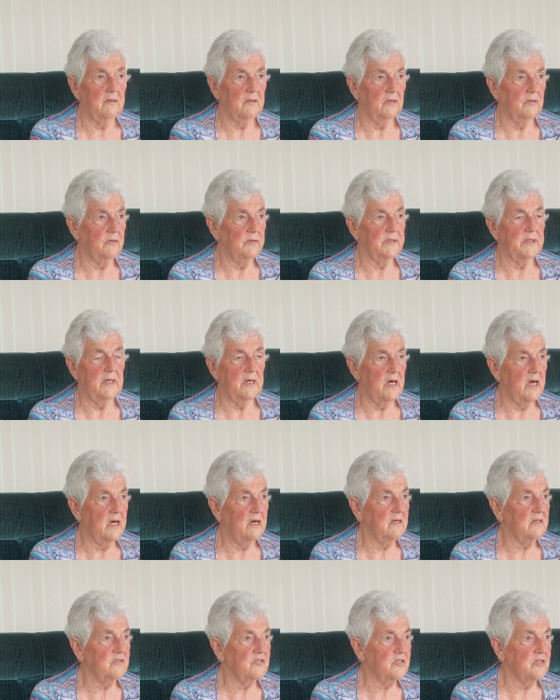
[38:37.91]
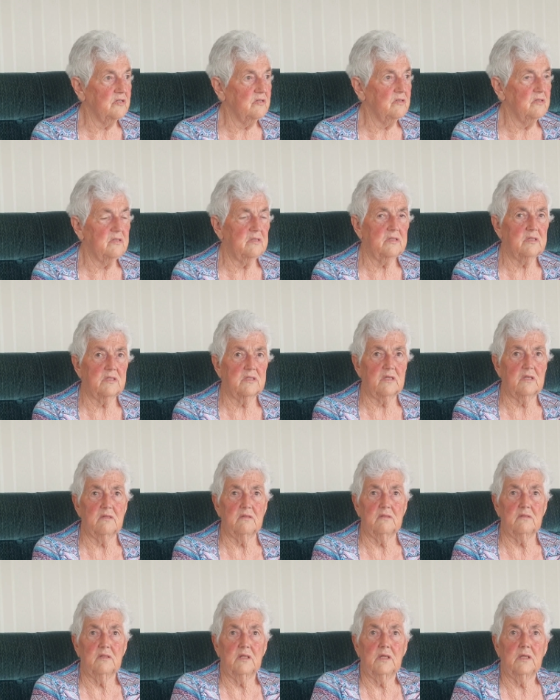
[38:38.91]
Got their houses
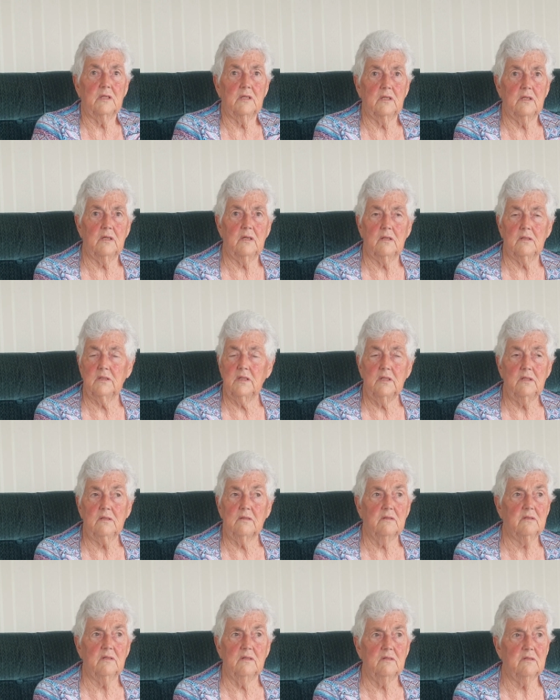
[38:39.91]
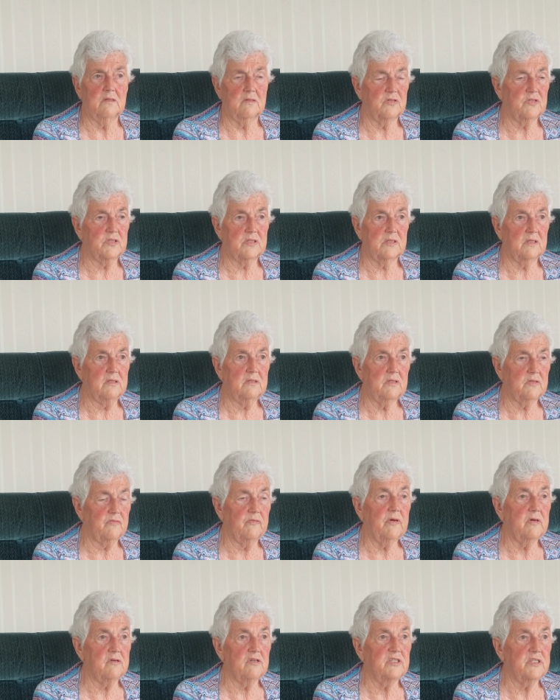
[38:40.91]
and yeah, it's it's
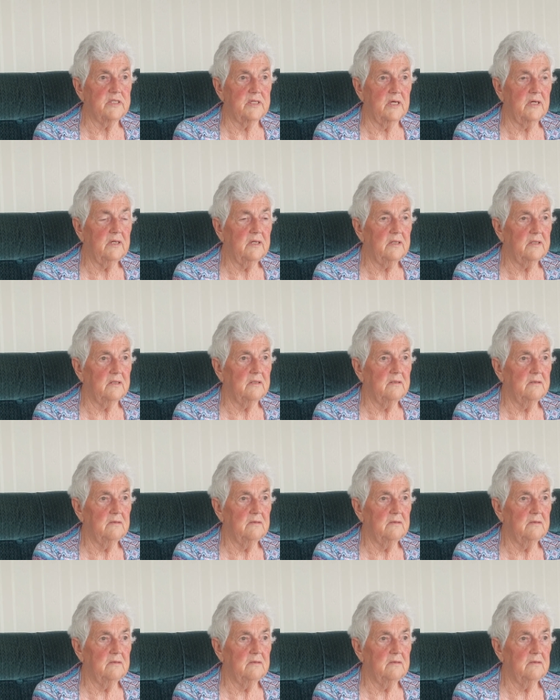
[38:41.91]
very sad.